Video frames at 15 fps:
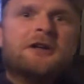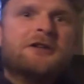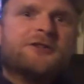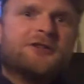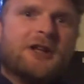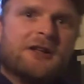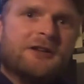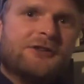
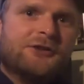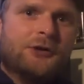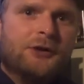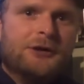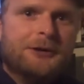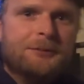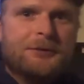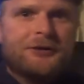
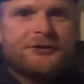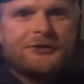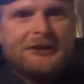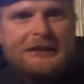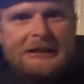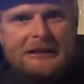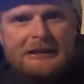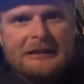Salvador in
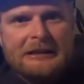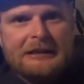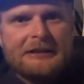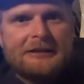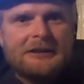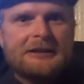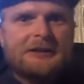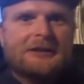Brazil, I
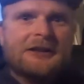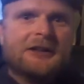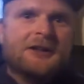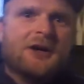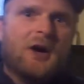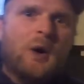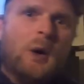did uh,